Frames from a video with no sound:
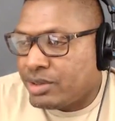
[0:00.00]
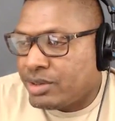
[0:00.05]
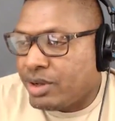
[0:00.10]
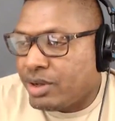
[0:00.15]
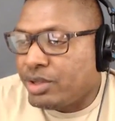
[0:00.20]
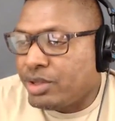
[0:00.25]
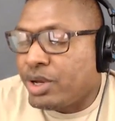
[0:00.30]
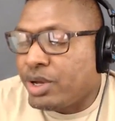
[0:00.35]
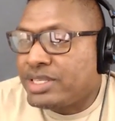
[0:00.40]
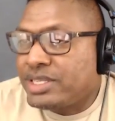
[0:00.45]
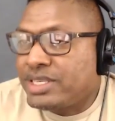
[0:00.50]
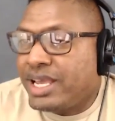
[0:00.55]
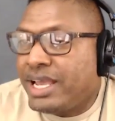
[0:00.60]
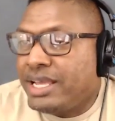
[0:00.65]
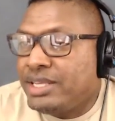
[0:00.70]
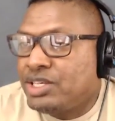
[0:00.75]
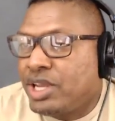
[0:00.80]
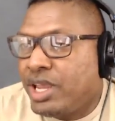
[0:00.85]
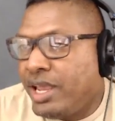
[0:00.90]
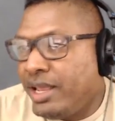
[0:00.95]
Hornady. Oh no, it's an
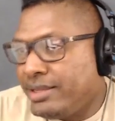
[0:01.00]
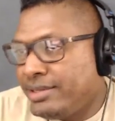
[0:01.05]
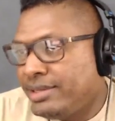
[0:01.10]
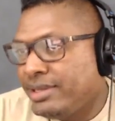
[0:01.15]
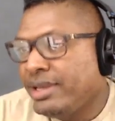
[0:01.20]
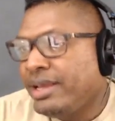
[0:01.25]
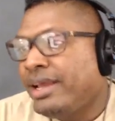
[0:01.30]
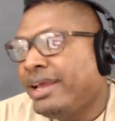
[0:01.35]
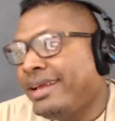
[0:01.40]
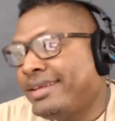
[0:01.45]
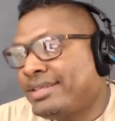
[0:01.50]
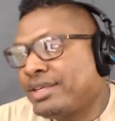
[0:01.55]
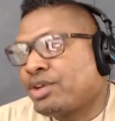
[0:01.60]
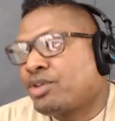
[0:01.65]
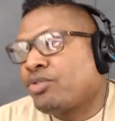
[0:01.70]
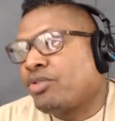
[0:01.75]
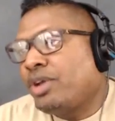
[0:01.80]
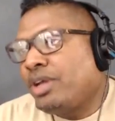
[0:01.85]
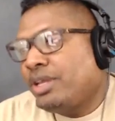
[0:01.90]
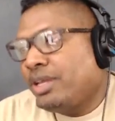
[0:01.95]
HK. It's a
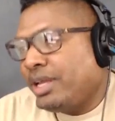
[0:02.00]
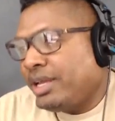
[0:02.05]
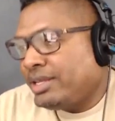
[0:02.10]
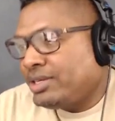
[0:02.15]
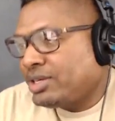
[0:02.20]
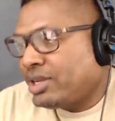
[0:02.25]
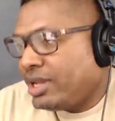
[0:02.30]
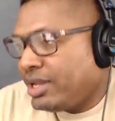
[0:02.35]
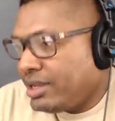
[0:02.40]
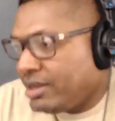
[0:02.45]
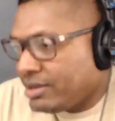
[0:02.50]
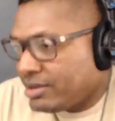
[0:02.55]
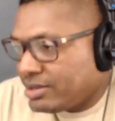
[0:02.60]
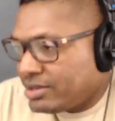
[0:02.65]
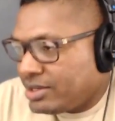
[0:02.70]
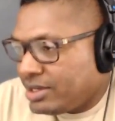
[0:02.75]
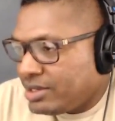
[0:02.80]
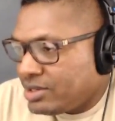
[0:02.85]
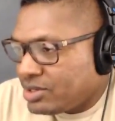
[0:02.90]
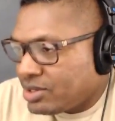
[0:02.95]
green Kevin.
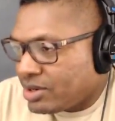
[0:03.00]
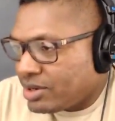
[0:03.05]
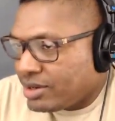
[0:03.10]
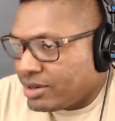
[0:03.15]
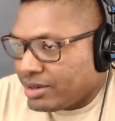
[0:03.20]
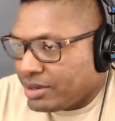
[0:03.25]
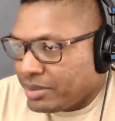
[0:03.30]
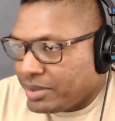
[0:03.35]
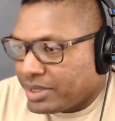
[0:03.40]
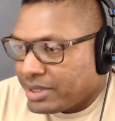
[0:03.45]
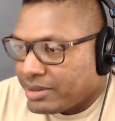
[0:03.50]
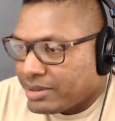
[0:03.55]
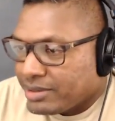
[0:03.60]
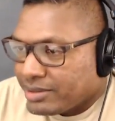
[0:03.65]
HK T-shirt. Let me.